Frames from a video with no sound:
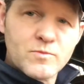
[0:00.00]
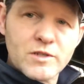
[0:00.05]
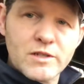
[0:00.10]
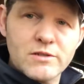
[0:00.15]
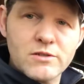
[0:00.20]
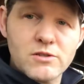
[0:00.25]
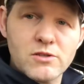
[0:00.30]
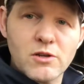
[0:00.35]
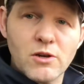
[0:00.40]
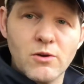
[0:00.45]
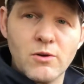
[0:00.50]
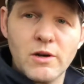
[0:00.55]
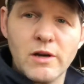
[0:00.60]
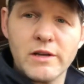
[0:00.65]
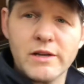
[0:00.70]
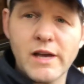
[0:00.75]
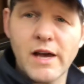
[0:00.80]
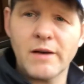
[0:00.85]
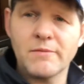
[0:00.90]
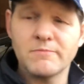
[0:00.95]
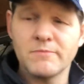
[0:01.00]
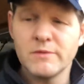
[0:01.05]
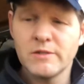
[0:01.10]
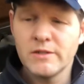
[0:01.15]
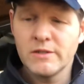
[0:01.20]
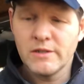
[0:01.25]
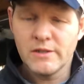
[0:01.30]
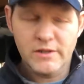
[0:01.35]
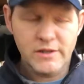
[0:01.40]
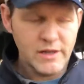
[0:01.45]
So yeah,
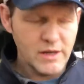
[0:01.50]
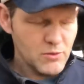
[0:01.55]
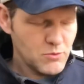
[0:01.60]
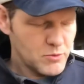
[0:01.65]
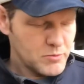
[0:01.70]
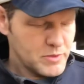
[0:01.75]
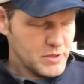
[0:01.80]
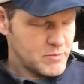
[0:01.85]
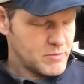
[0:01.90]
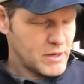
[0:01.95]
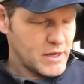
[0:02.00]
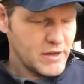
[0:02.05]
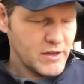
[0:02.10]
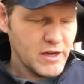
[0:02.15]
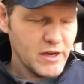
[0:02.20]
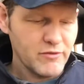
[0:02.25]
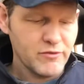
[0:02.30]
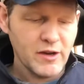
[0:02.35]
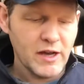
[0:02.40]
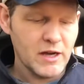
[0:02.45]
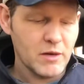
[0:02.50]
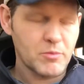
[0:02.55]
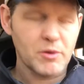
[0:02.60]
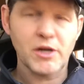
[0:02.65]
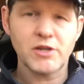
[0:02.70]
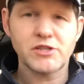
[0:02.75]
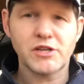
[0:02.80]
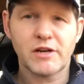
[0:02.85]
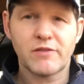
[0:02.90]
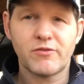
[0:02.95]
that will be my final
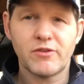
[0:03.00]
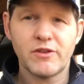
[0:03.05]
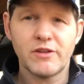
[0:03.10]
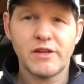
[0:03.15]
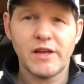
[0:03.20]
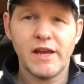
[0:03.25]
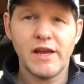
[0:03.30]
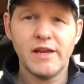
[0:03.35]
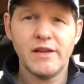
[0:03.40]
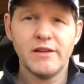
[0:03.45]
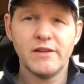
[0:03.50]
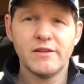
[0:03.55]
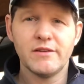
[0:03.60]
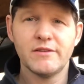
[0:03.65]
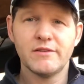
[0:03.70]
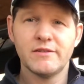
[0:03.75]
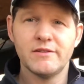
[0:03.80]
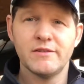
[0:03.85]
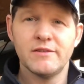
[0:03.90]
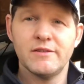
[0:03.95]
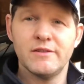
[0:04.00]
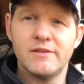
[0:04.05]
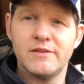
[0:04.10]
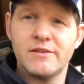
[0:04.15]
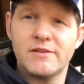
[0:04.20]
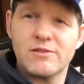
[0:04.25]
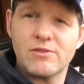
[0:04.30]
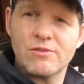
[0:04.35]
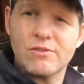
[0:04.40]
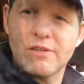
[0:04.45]
project for the day.
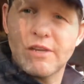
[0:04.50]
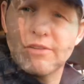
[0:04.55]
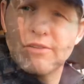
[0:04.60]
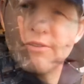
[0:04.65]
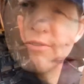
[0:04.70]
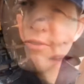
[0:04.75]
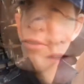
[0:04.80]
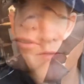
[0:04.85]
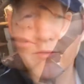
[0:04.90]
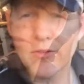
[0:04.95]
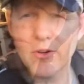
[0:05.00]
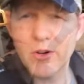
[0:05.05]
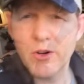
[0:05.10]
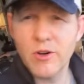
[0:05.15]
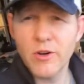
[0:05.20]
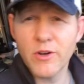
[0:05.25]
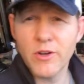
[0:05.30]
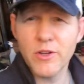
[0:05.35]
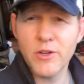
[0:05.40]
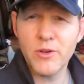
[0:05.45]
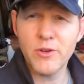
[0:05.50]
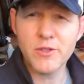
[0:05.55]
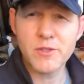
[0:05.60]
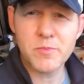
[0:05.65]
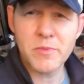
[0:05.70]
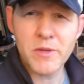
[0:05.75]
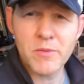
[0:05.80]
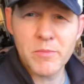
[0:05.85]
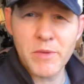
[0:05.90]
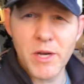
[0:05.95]
So stay tuned. All right. For you, it's
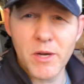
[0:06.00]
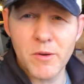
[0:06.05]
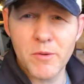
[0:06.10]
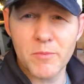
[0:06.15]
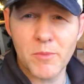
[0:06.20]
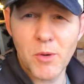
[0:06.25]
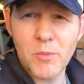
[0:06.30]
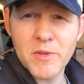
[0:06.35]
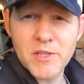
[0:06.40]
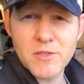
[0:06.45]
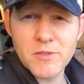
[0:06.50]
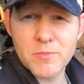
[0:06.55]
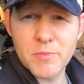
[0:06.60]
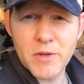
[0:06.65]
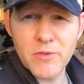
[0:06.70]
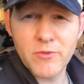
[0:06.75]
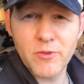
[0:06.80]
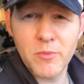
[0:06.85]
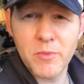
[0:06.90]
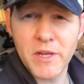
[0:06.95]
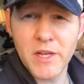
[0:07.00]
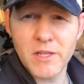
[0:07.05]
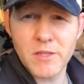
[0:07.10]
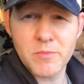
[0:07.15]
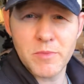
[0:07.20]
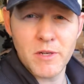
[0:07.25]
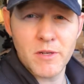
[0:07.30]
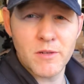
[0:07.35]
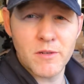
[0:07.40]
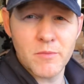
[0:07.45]
been mere moments, but for me, it's
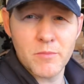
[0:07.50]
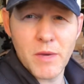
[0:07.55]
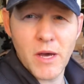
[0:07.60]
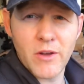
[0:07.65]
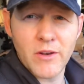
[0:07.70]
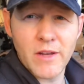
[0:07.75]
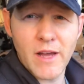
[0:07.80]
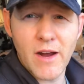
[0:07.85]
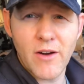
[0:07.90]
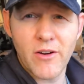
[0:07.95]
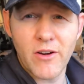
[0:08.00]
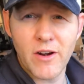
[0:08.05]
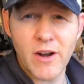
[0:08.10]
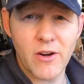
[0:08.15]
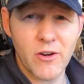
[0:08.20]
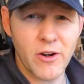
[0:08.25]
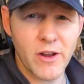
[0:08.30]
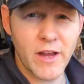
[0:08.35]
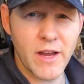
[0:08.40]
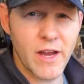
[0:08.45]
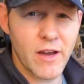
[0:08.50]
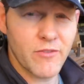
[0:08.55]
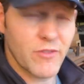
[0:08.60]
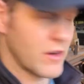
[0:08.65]
been about an hour, hour and a half.